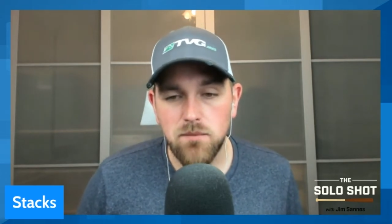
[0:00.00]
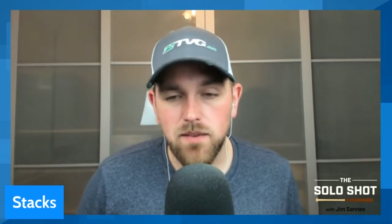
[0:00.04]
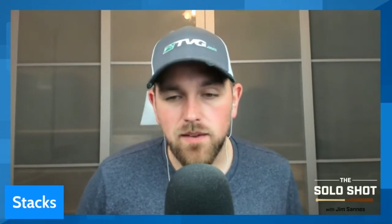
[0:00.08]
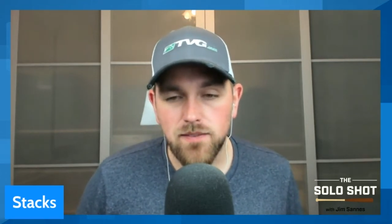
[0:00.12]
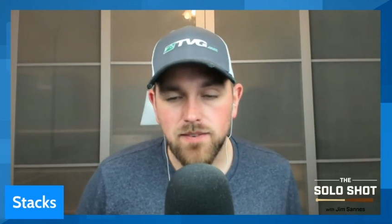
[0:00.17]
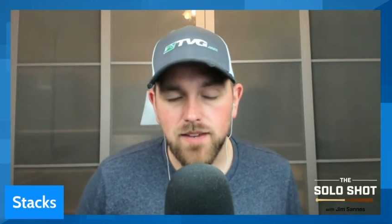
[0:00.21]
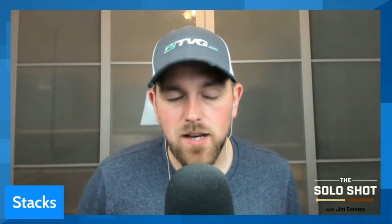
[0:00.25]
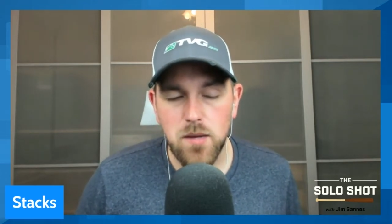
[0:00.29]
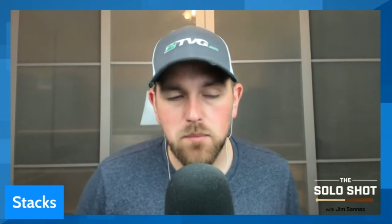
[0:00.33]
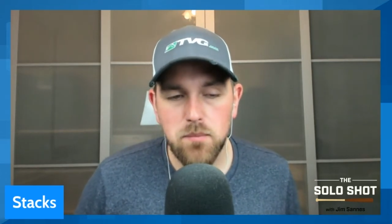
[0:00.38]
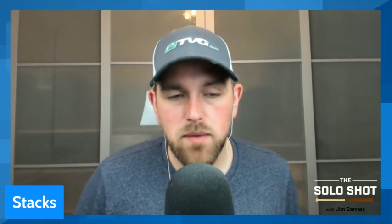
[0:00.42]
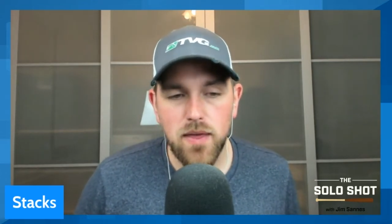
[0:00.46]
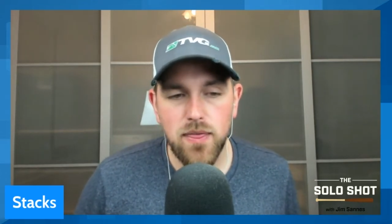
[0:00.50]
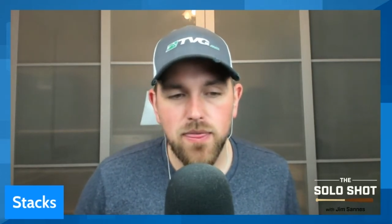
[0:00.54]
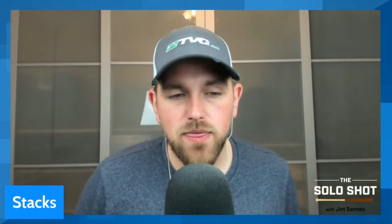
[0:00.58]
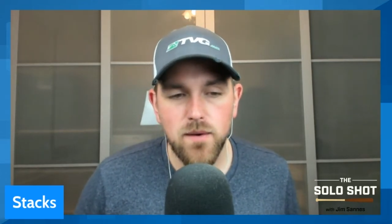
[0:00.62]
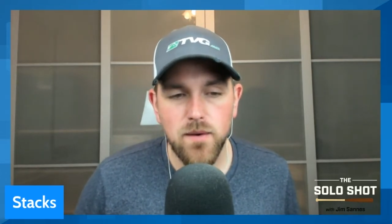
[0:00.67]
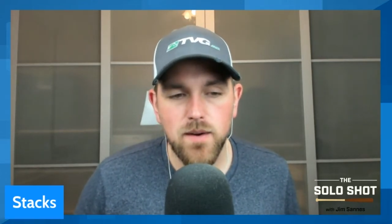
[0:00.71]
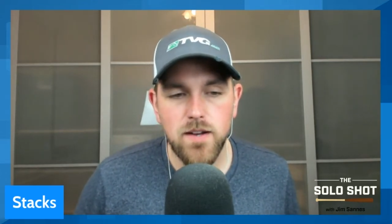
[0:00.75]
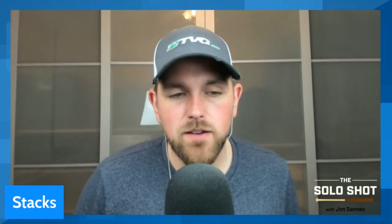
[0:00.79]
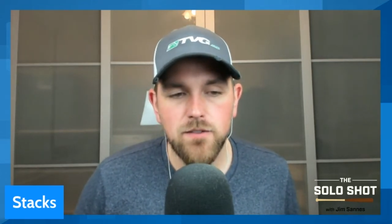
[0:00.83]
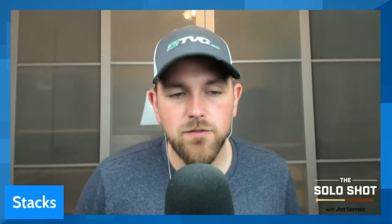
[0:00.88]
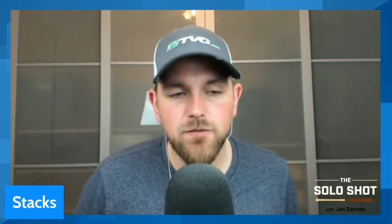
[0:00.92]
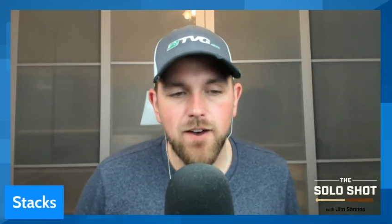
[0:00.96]
He's let up a
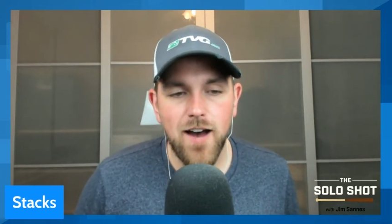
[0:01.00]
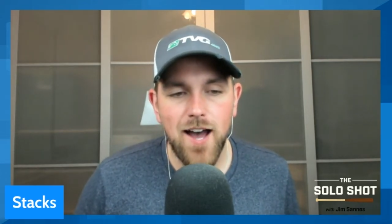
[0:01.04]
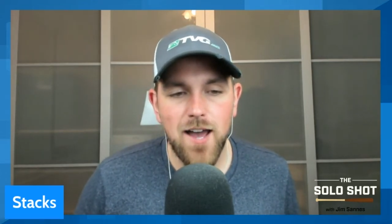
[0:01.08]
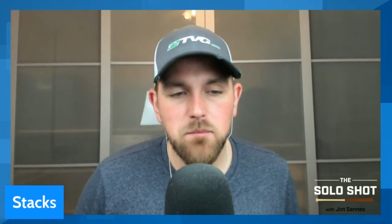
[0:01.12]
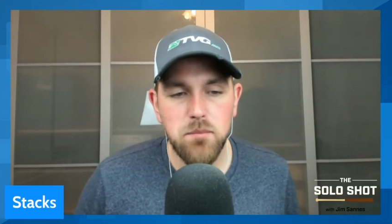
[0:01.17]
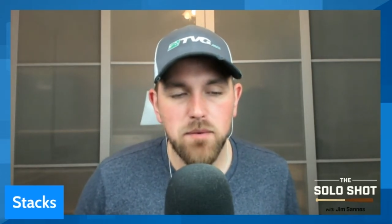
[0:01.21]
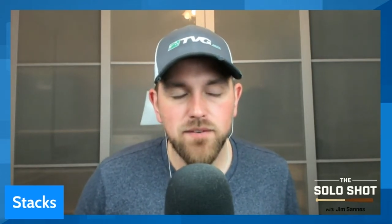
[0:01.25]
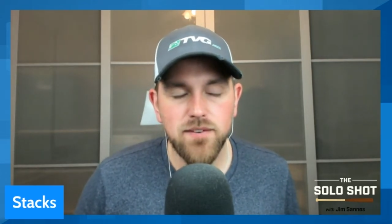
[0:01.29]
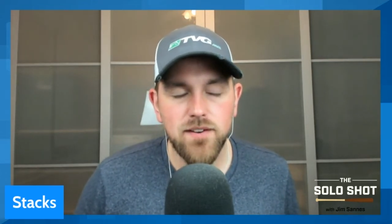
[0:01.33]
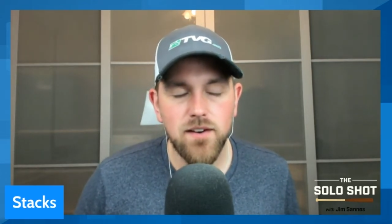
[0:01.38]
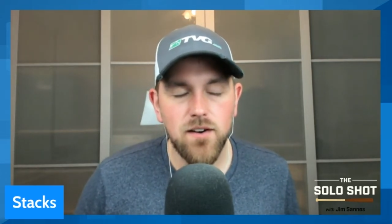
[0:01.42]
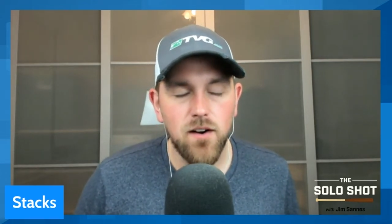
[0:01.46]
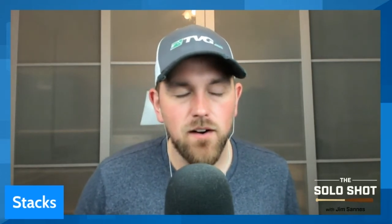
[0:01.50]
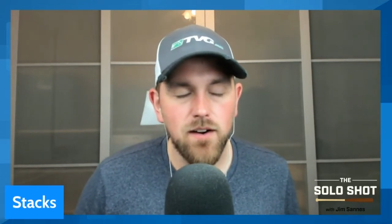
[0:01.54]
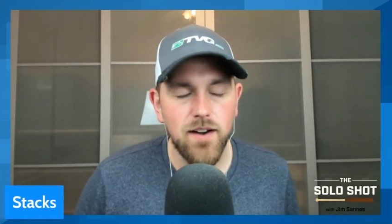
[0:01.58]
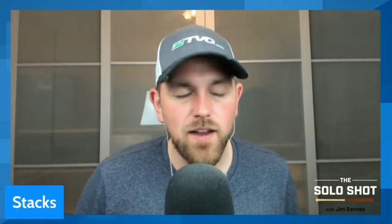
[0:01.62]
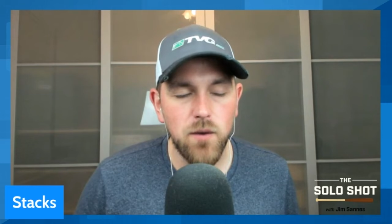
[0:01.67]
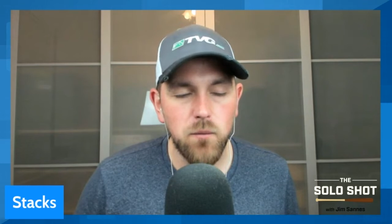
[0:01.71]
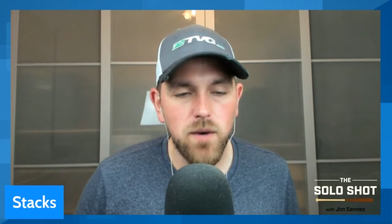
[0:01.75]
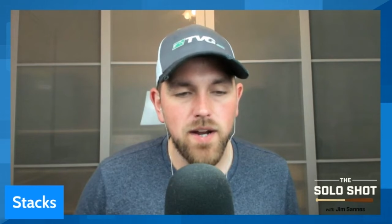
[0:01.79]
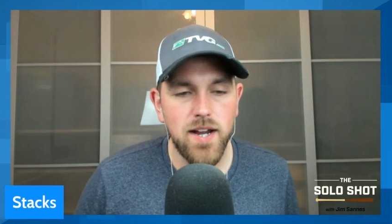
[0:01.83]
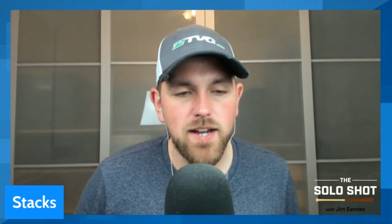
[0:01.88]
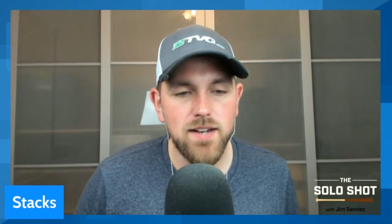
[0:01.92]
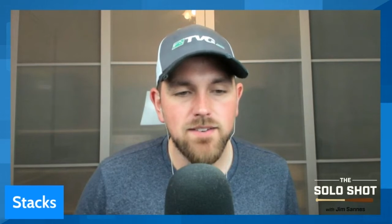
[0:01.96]
35% hard hit
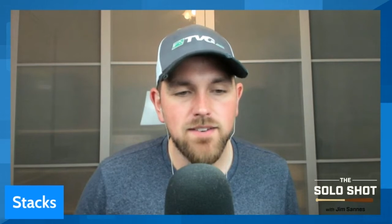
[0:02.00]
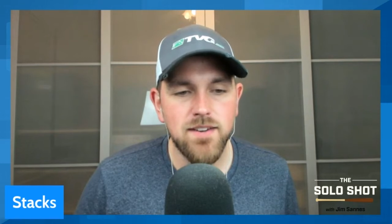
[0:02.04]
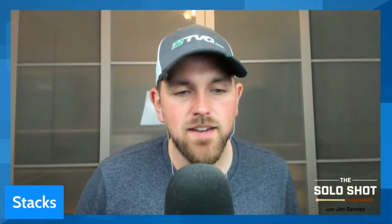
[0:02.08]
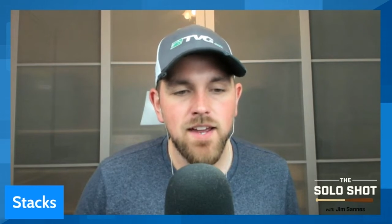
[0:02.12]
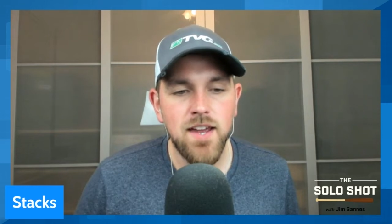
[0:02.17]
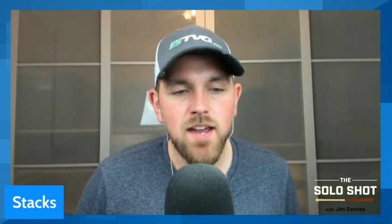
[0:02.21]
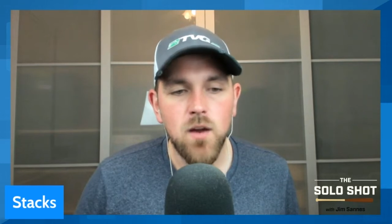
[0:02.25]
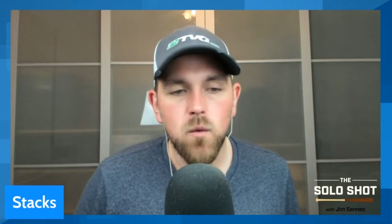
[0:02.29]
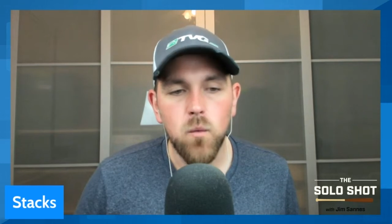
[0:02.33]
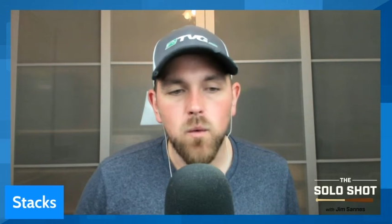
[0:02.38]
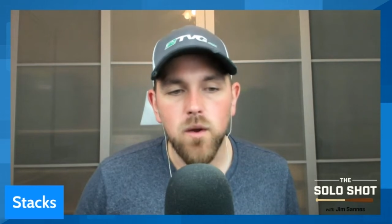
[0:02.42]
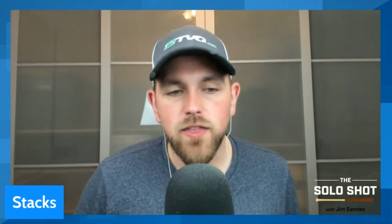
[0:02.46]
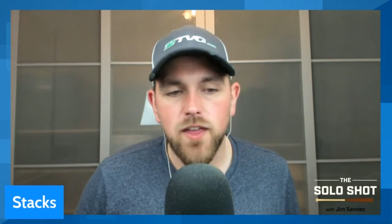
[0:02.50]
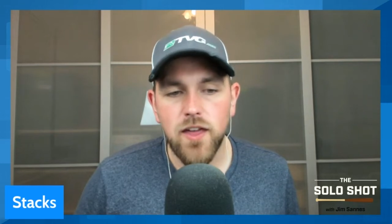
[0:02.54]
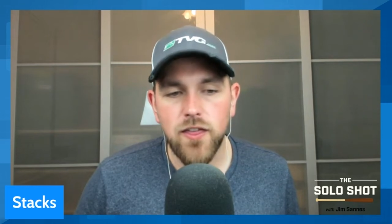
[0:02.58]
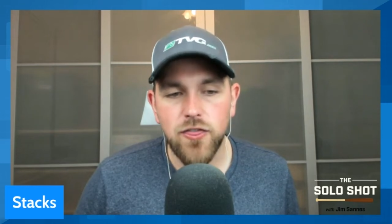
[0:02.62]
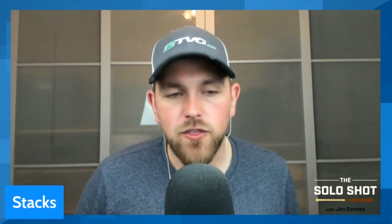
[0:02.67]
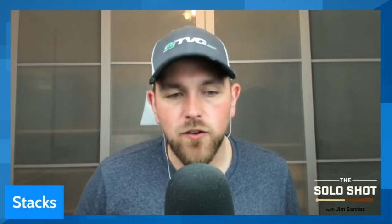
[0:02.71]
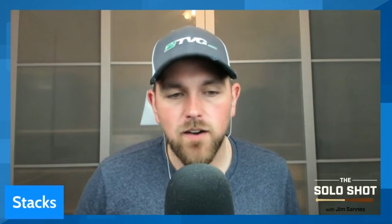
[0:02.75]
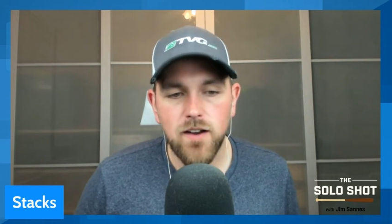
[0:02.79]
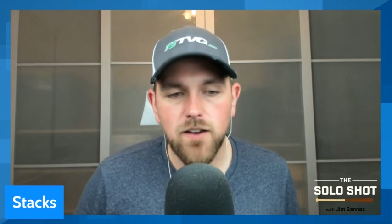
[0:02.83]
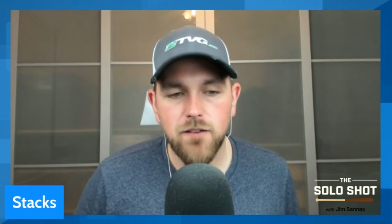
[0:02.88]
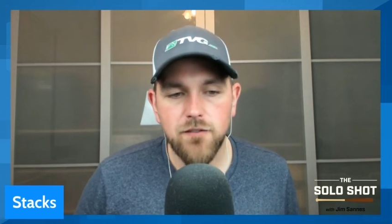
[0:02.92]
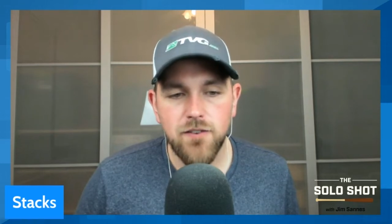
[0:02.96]
rate with a
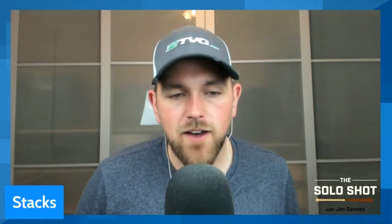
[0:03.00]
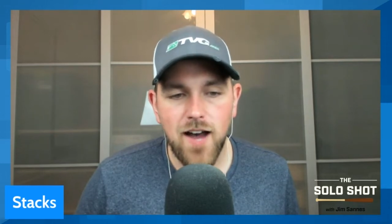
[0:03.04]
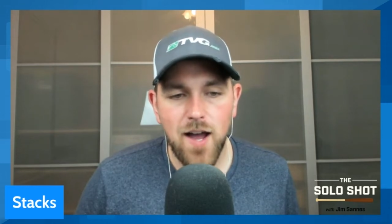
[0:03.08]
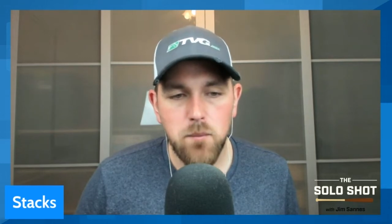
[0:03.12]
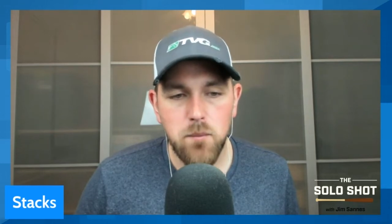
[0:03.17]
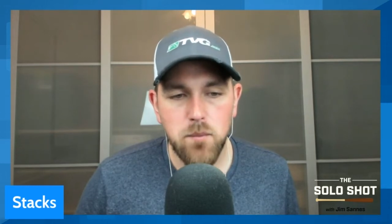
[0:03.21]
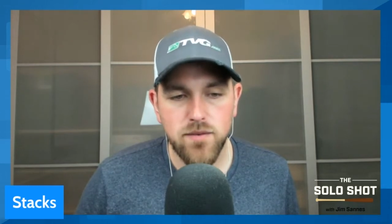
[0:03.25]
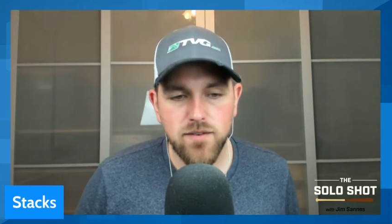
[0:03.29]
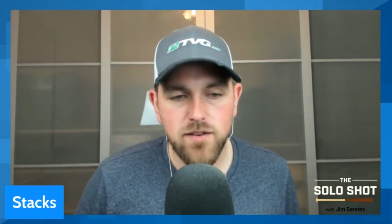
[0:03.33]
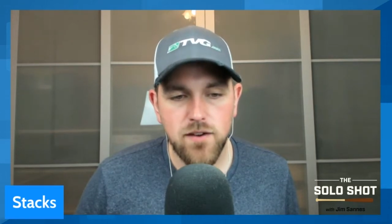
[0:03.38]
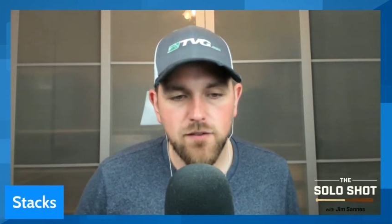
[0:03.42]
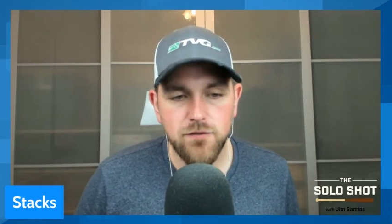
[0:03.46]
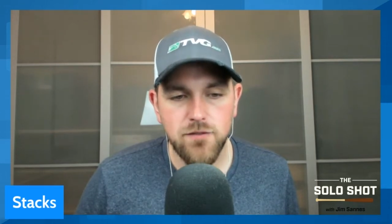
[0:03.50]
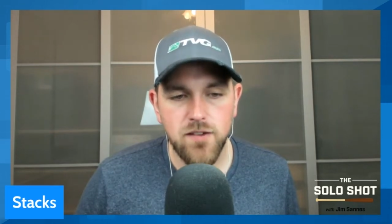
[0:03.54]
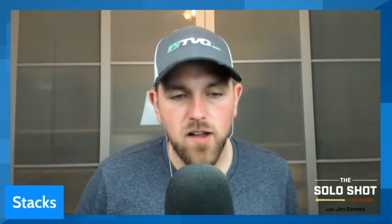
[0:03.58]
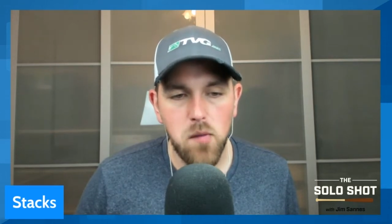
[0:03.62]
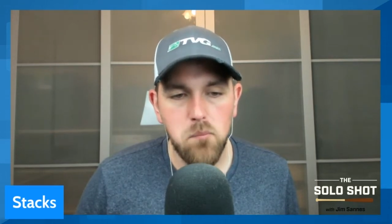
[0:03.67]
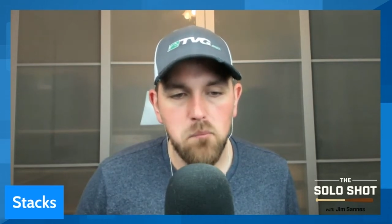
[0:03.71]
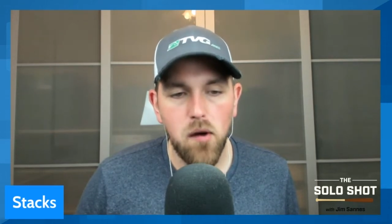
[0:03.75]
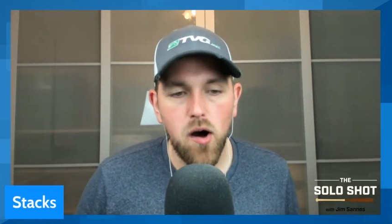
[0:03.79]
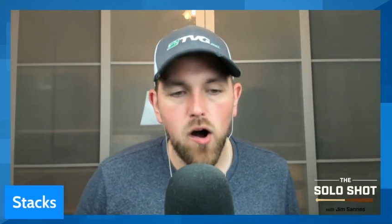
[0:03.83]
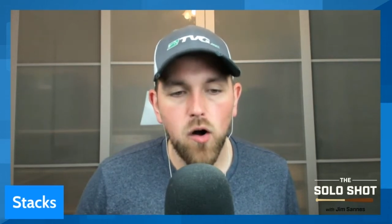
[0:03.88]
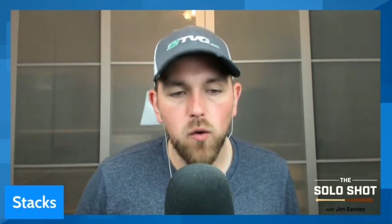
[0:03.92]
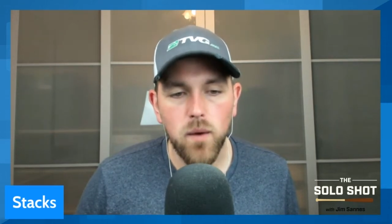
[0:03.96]
35% fly
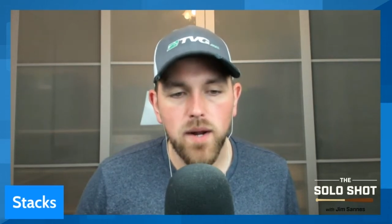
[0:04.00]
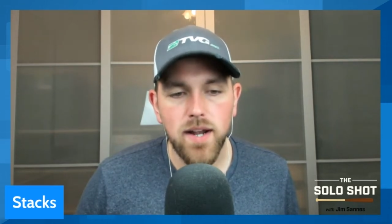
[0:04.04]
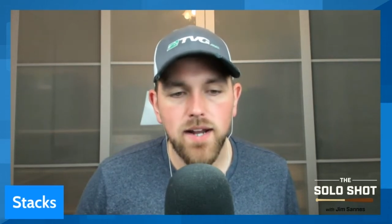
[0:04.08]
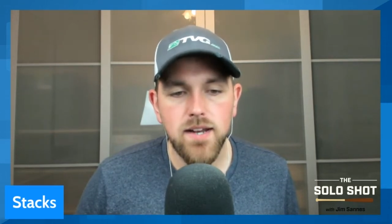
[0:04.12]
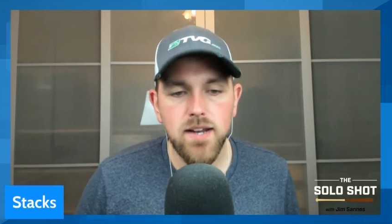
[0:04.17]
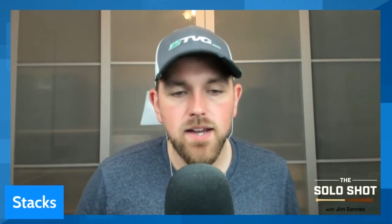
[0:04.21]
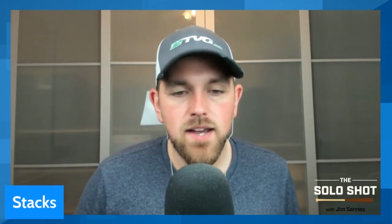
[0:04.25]
ball rate.